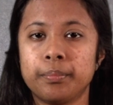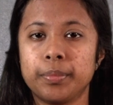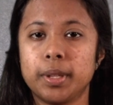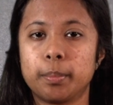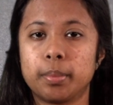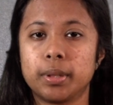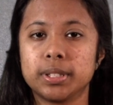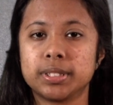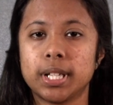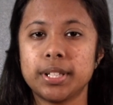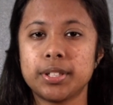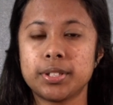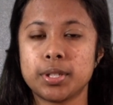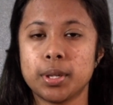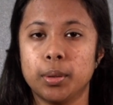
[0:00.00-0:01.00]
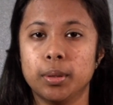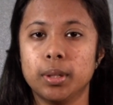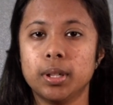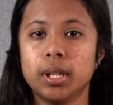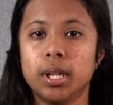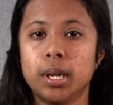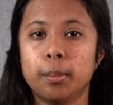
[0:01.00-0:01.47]
The precise
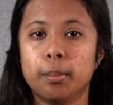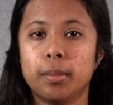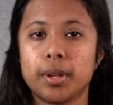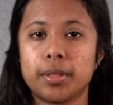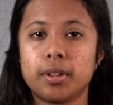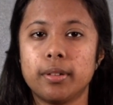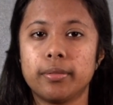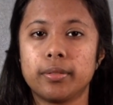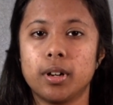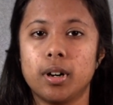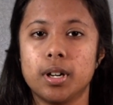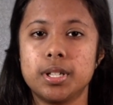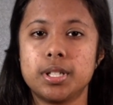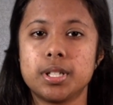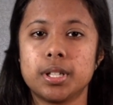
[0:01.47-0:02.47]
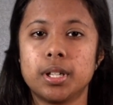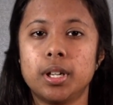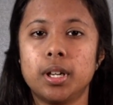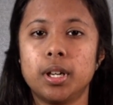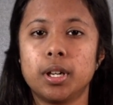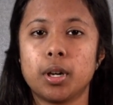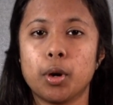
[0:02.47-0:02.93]
toll, Mother of God,
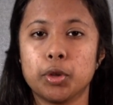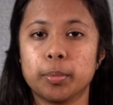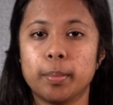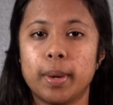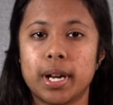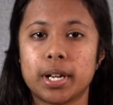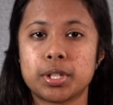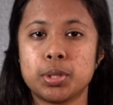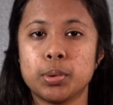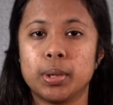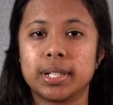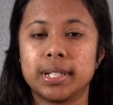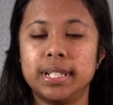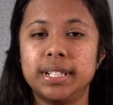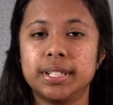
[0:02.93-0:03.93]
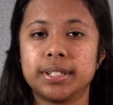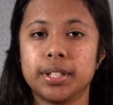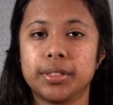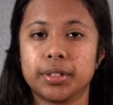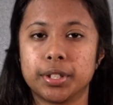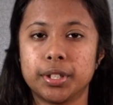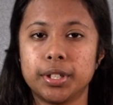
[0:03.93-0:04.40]
goes back to at least the
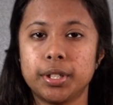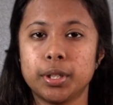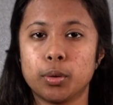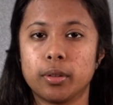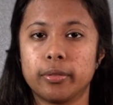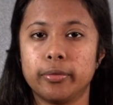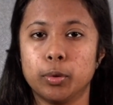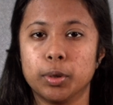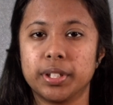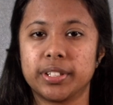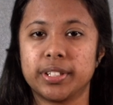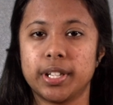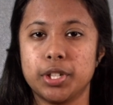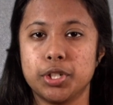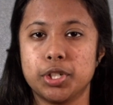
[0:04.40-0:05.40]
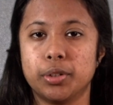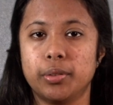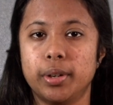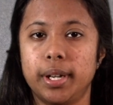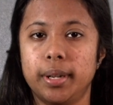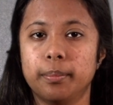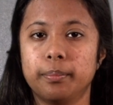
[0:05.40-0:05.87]
3rd or 4th
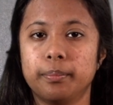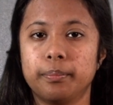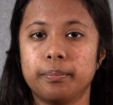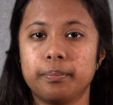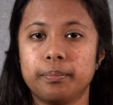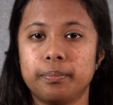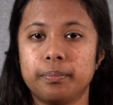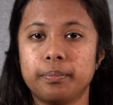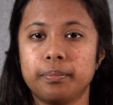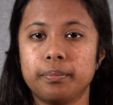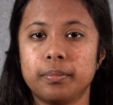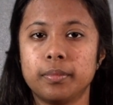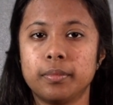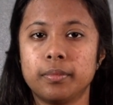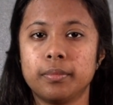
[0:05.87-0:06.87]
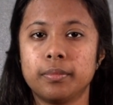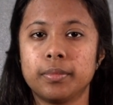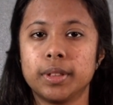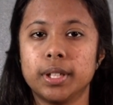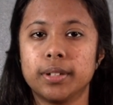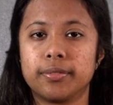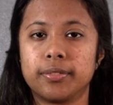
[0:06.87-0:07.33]
century.
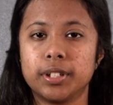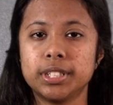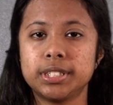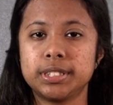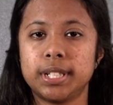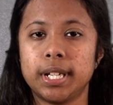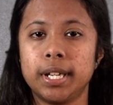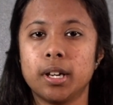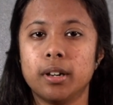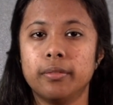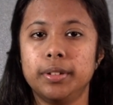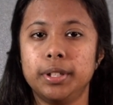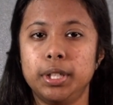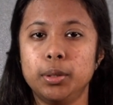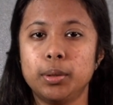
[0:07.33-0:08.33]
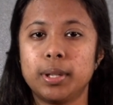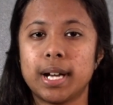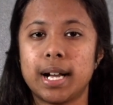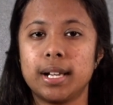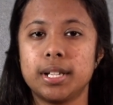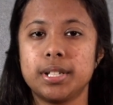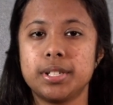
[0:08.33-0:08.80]
The first day of a new
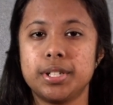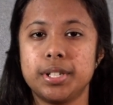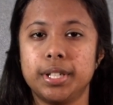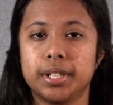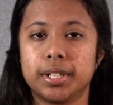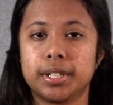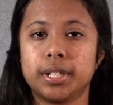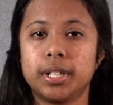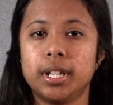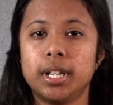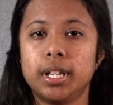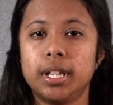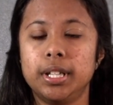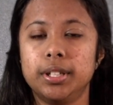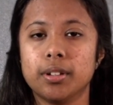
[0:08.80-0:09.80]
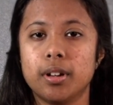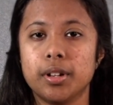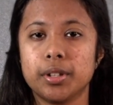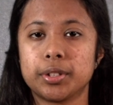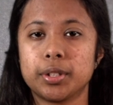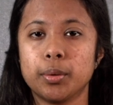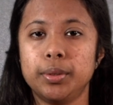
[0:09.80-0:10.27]
calendar year is
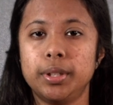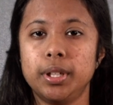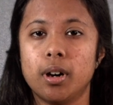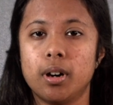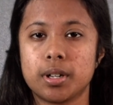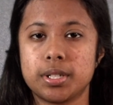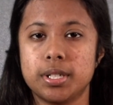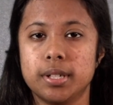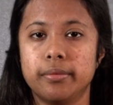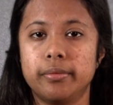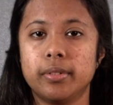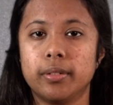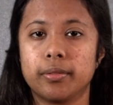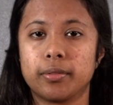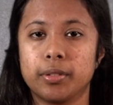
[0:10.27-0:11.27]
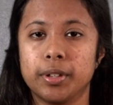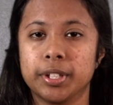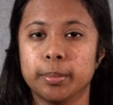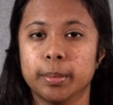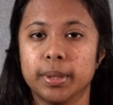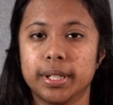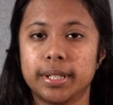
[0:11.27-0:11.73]
also the octave of
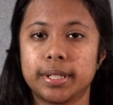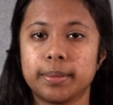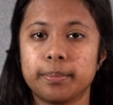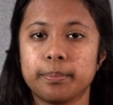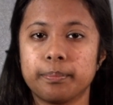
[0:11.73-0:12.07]
Christmas.